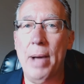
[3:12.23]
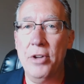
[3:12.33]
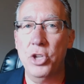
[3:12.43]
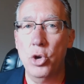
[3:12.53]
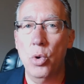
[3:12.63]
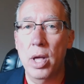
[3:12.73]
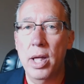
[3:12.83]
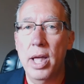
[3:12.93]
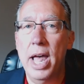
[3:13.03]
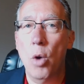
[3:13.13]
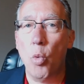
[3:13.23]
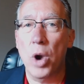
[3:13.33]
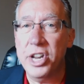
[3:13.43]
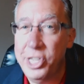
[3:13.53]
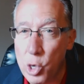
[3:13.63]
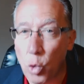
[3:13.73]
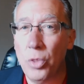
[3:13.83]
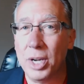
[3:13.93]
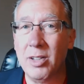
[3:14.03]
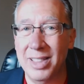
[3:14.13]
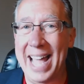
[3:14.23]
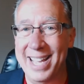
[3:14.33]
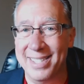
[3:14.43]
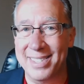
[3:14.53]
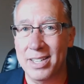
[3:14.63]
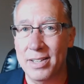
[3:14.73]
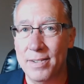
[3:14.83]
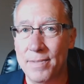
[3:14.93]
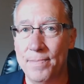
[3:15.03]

about you, where you're the client,